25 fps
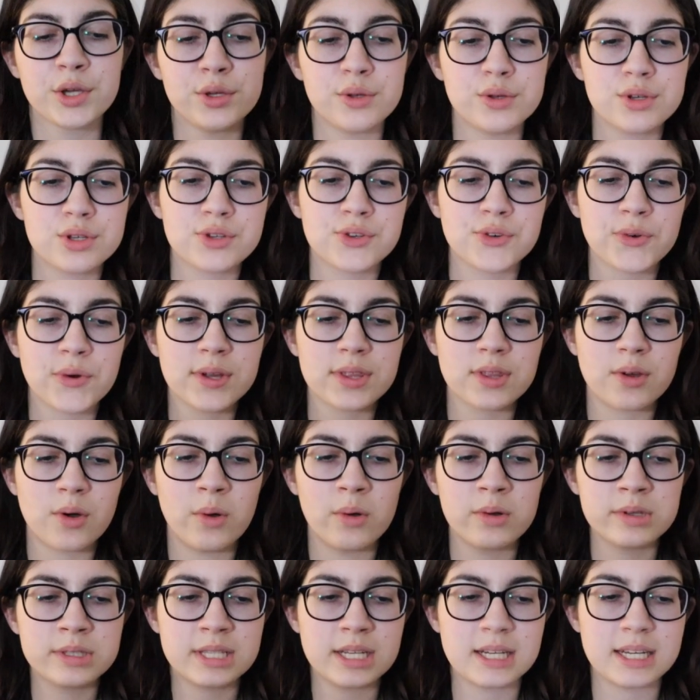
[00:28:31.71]
You destroy the
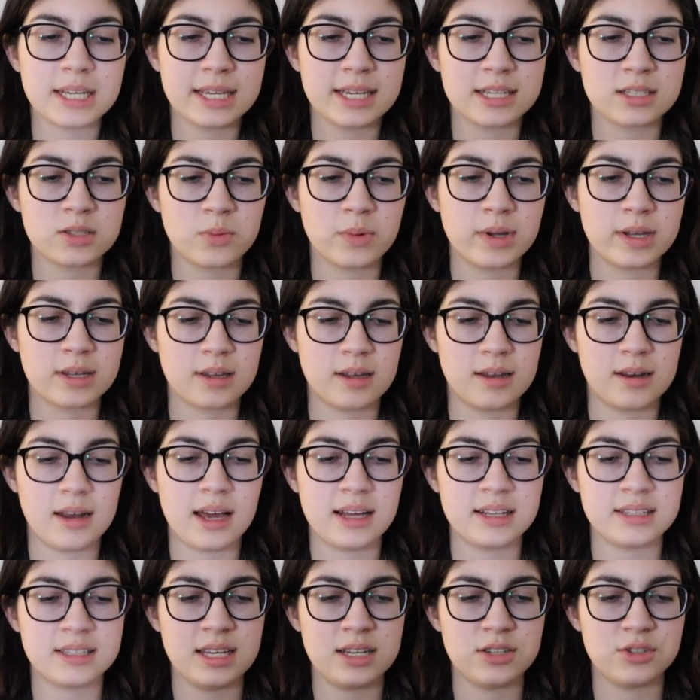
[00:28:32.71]
whole city, get to Wicked.
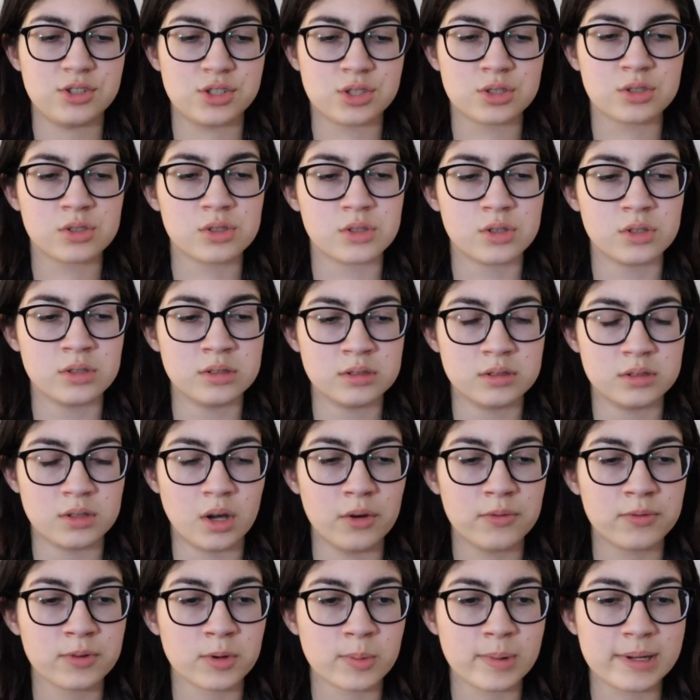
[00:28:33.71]
I say just
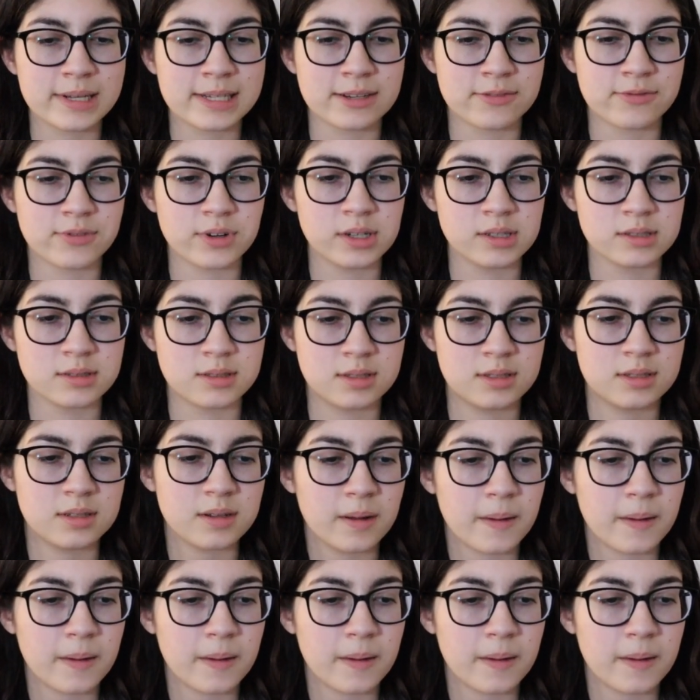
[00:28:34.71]
go for Wicked first.